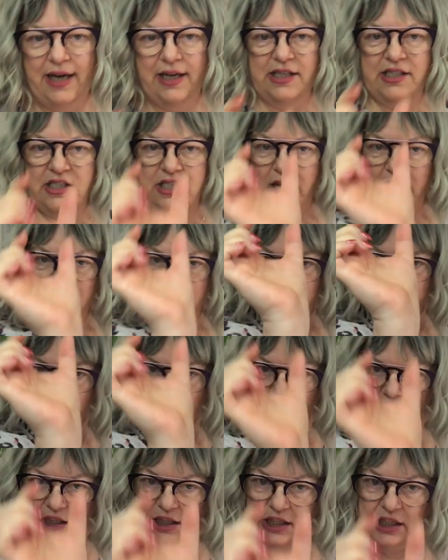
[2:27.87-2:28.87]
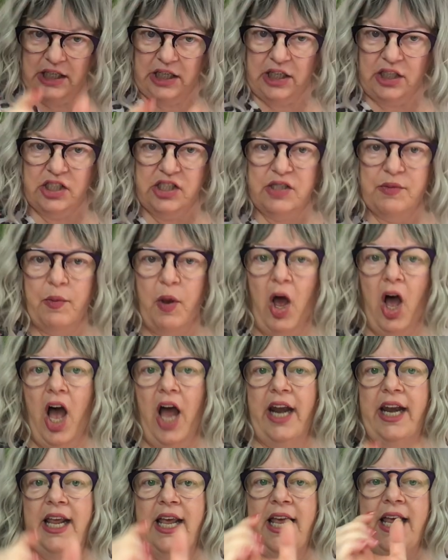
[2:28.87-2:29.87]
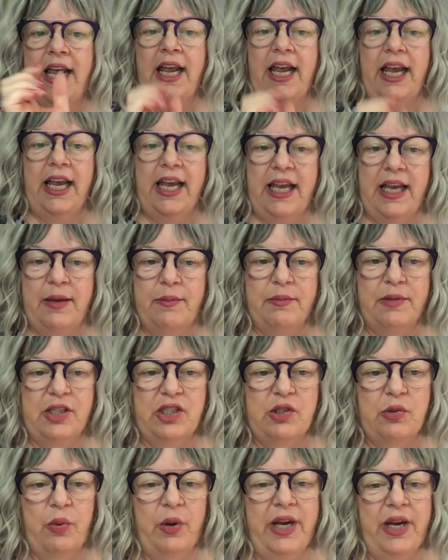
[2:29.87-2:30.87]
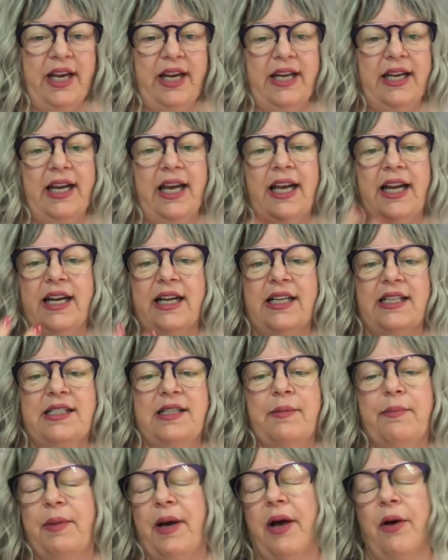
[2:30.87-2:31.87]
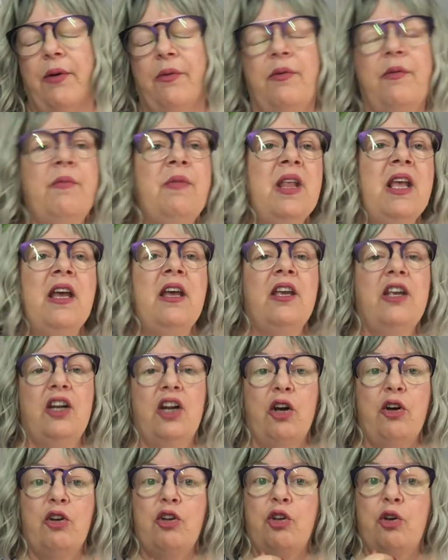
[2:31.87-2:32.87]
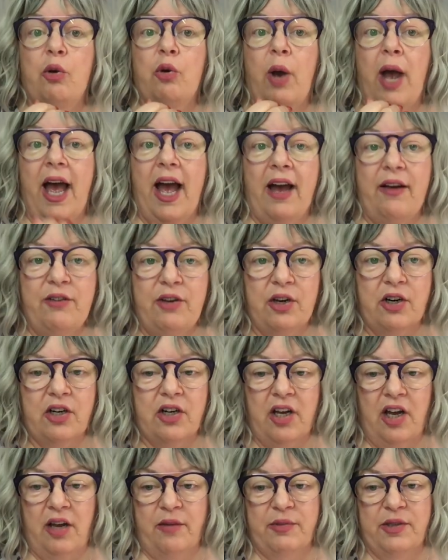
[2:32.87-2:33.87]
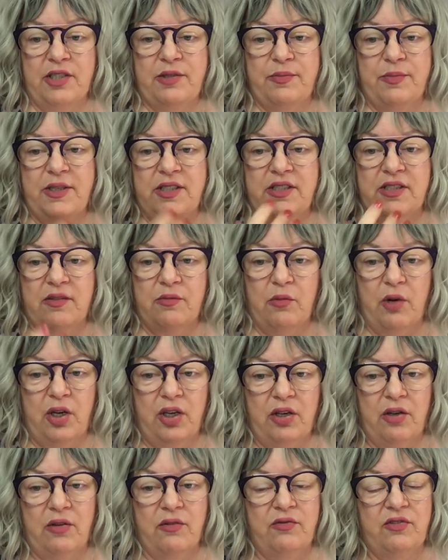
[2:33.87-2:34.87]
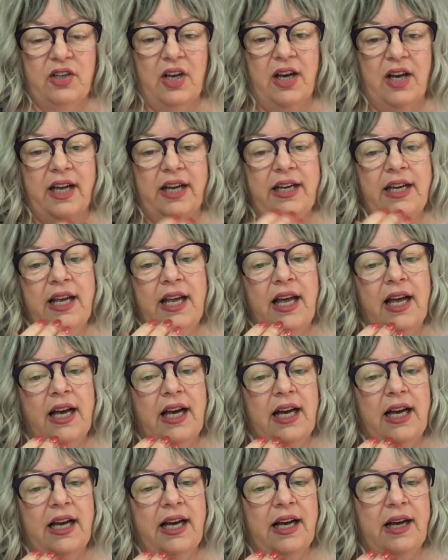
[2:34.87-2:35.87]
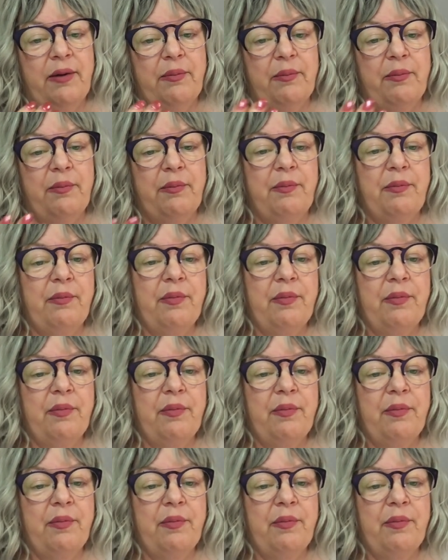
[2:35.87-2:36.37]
It's just that little spot in between, and it's about, you know, you have your accomplishments and what you have done, um,